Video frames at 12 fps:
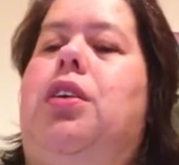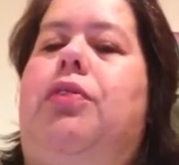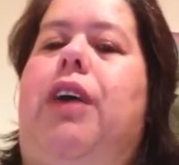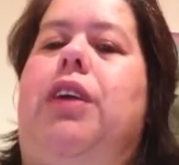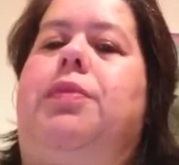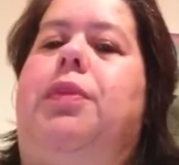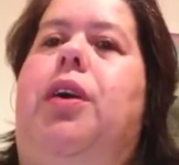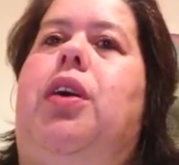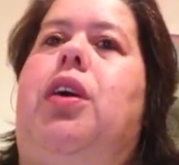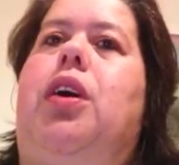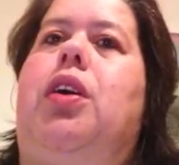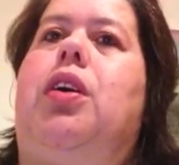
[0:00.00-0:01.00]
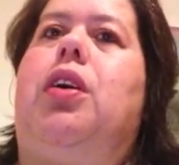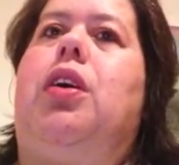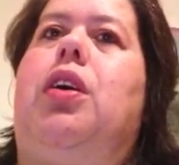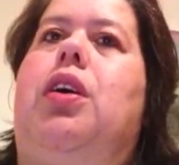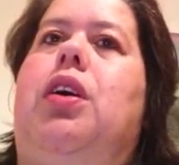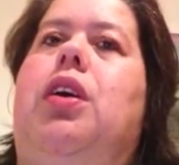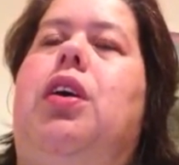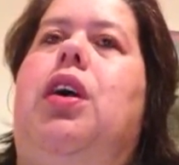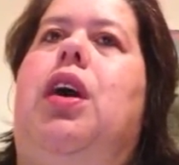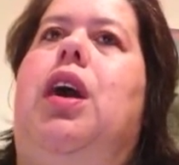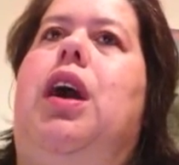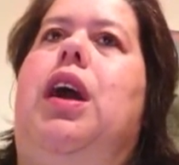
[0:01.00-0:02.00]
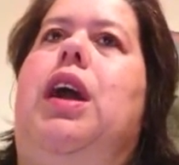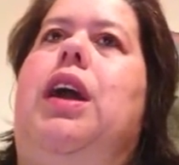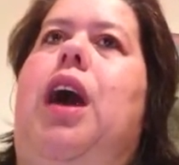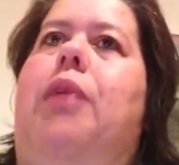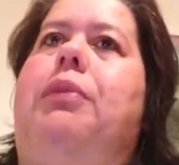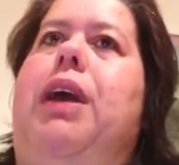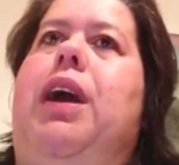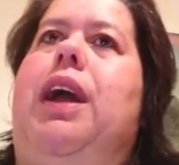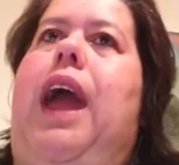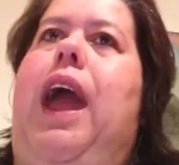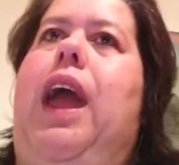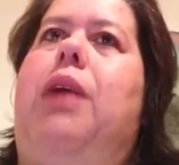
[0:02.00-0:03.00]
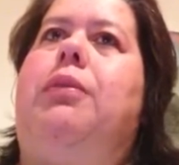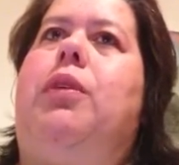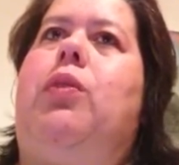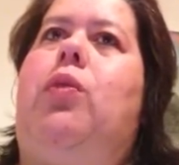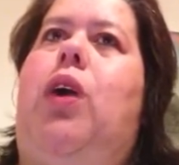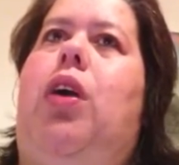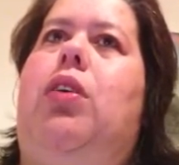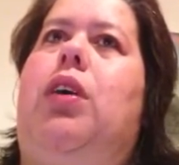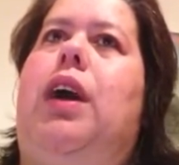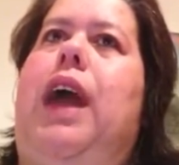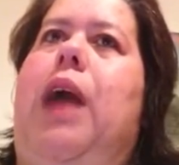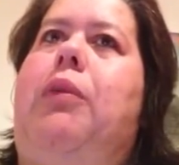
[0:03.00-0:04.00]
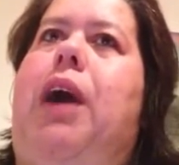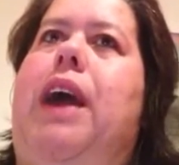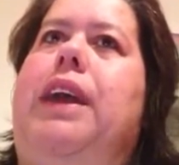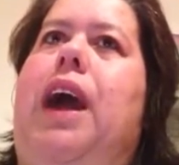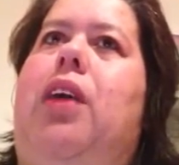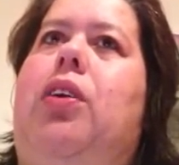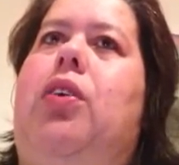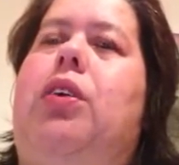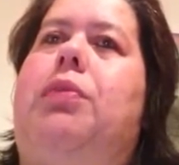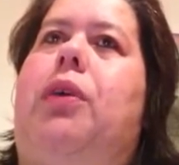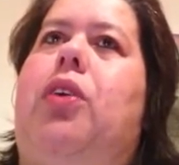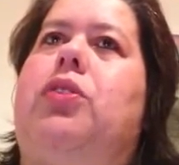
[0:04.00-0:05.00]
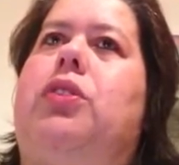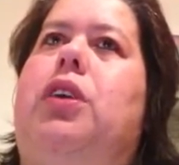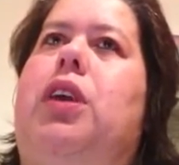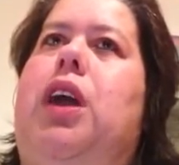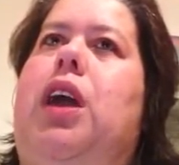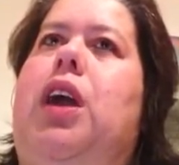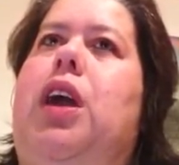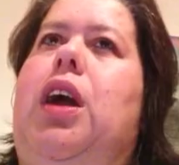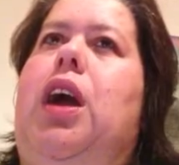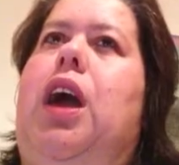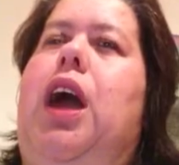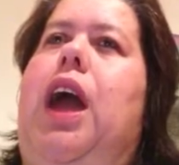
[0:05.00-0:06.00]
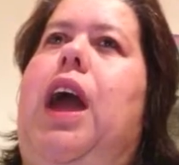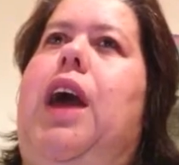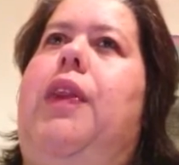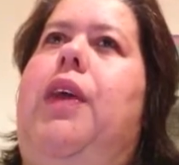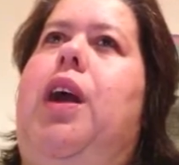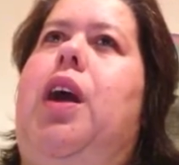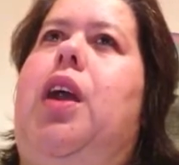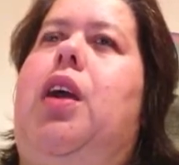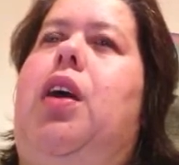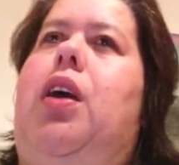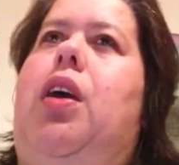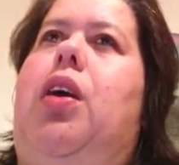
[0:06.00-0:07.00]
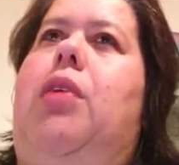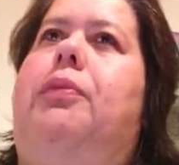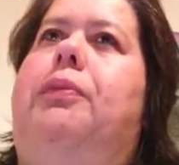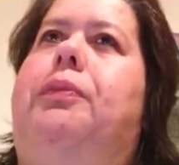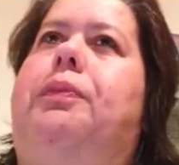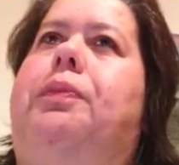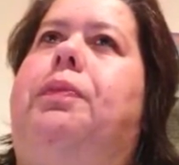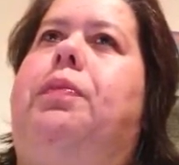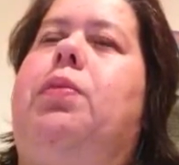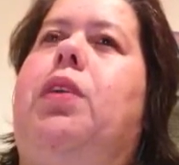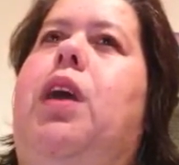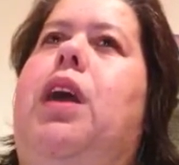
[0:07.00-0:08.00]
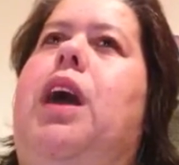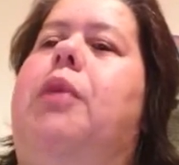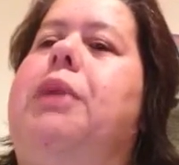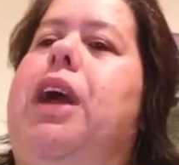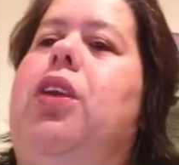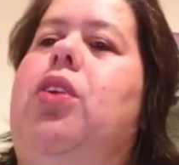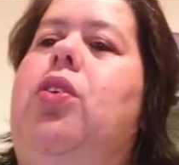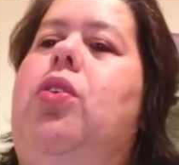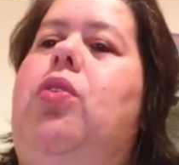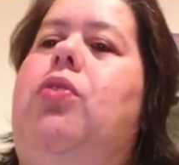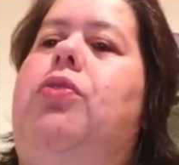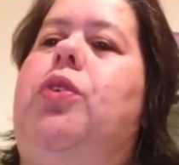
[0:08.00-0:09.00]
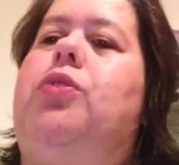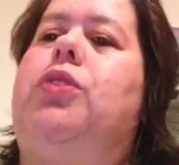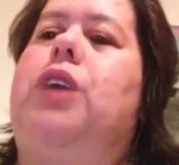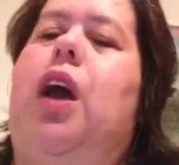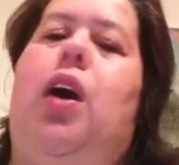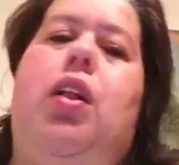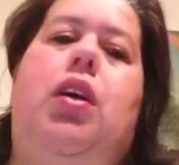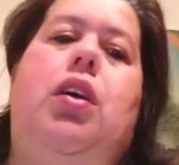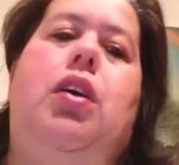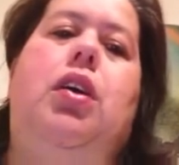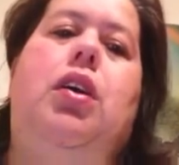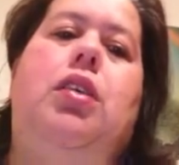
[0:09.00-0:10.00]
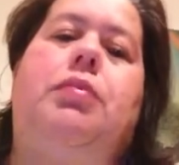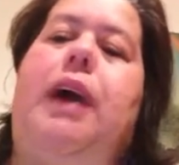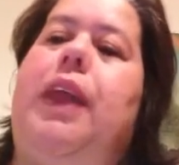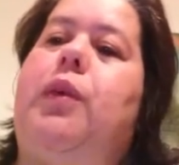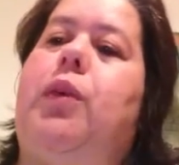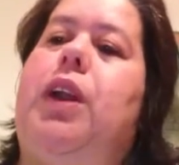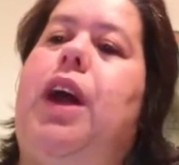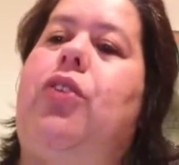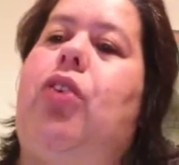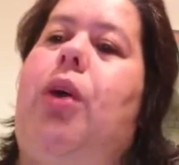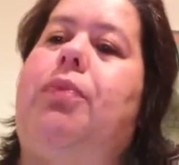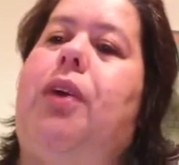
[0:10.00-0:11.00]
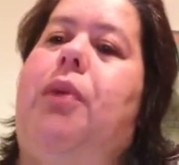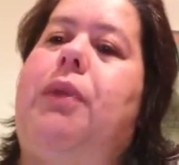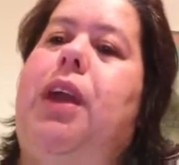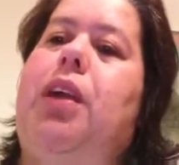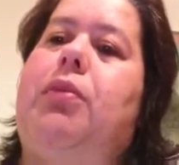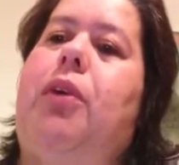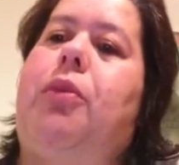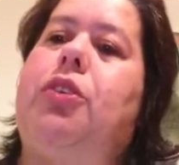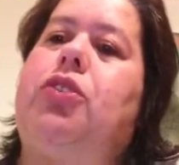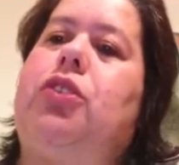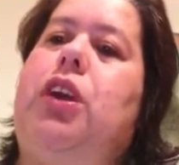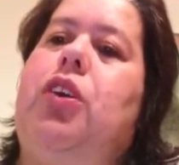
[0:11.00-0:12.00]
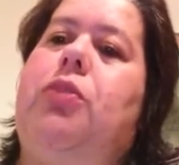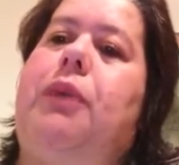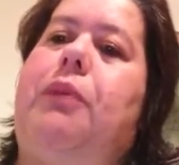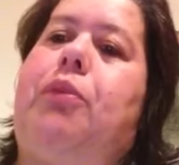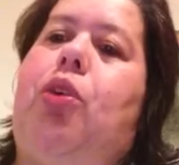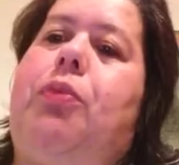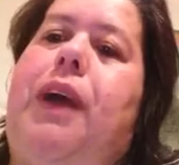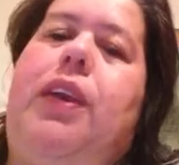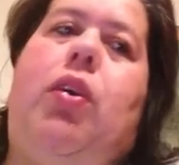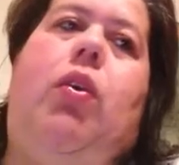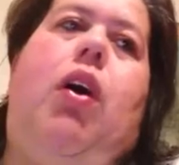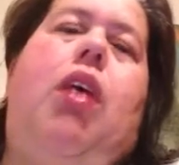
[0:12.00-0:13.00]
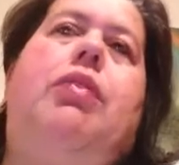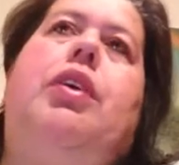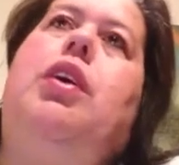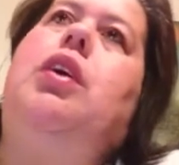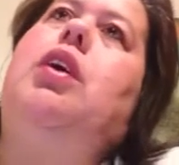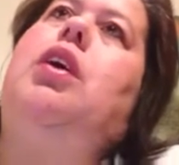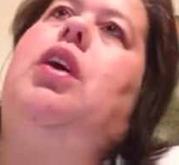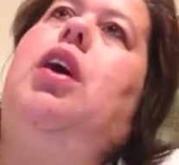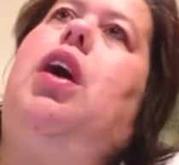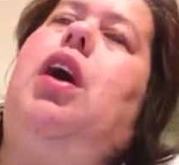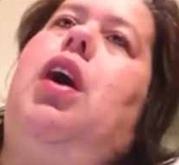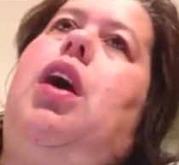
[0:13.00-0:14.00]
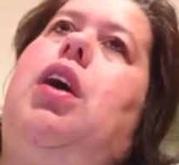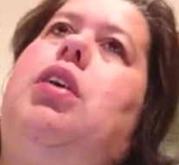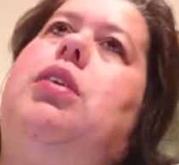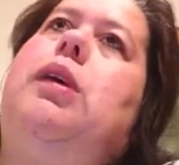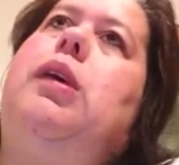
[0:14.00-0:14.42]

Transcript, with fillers: Facebook, he got me a game, well, a game I downloaded personally, and then um, he got me a new food scale. My other one I dropped on me, almost killed my broke my toe off. Uh,